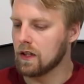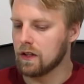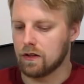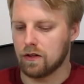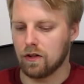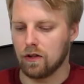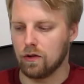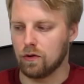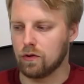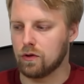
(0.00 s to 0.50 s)

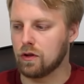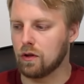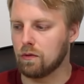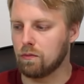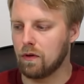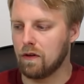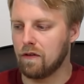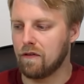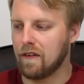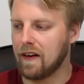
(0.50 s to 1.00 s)
So
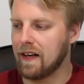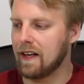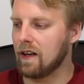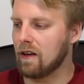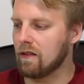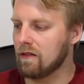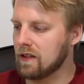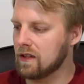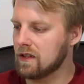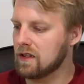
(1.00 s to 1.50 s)
should we find
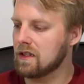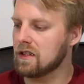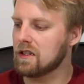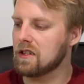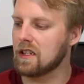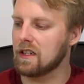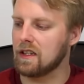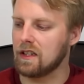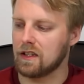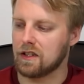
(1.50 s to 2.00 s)
out?
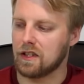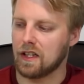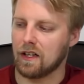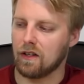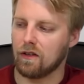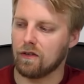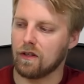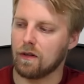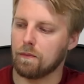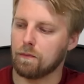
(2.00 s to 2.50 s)
Let's check
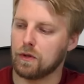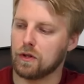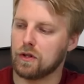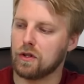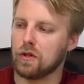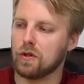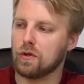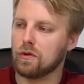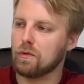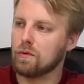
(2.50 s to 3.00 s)
out number
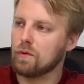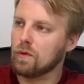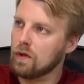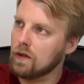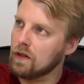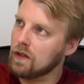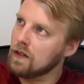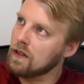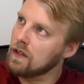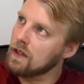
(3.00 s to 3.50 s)
two.
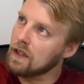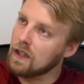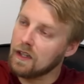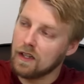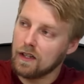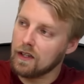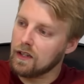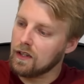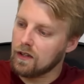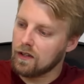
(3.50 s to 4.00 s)

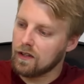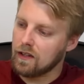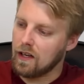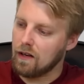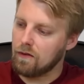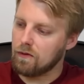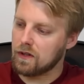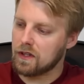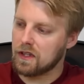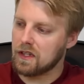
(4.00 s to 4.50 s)

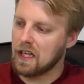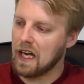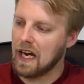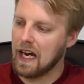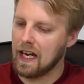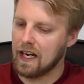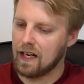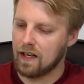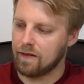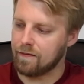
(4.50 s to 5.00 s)
That was
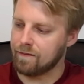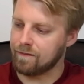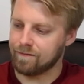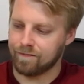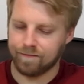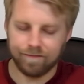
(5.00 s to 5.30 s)
10.